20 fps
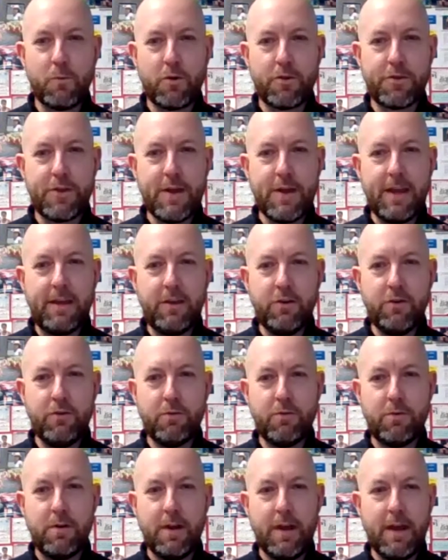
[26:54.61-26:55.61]
thank
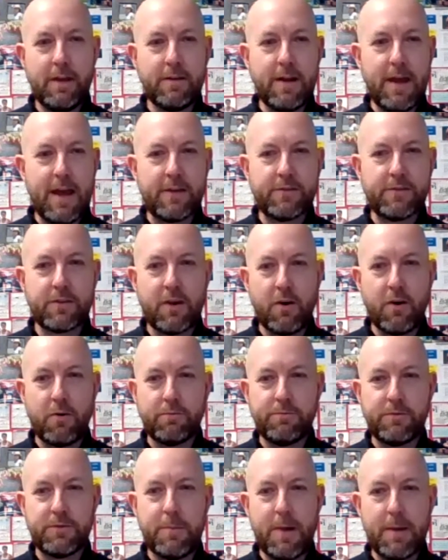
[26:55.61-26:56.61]
you, and NASCO,
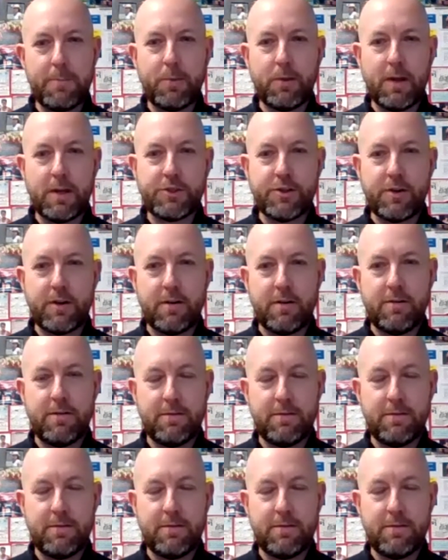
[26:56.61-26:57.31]
it's my pleasure.